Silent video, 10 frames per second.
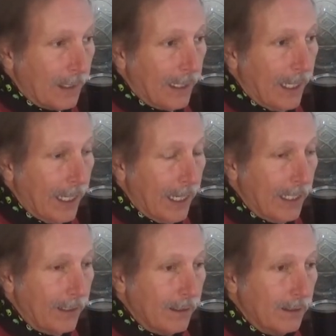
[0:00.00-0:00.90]

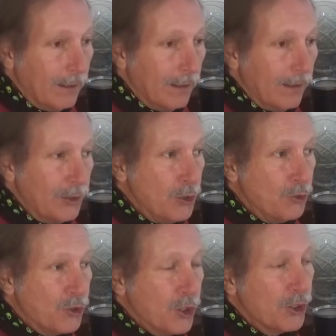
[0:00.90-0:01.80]
And you
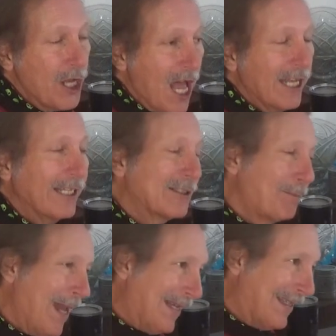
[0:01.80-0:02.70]
should not
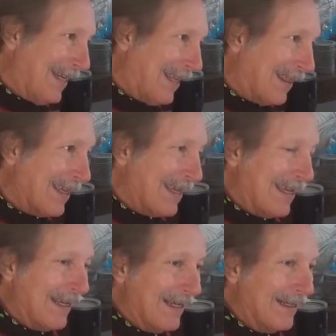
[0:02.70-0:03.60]
expect
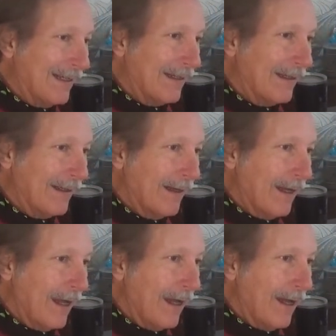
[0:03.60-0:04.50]
anything
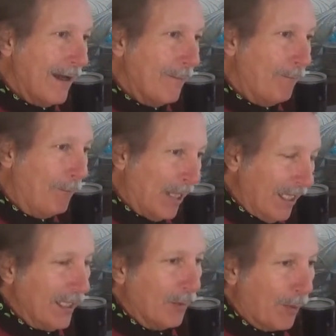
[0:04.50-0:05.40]

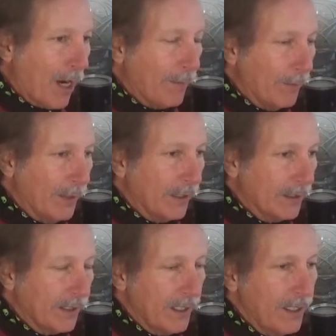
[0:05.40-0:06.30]
but a
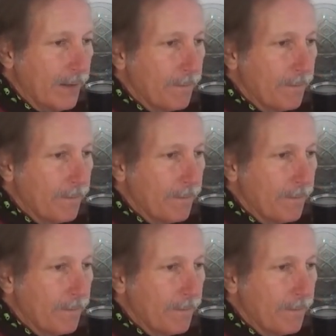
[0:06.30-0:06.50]
probability.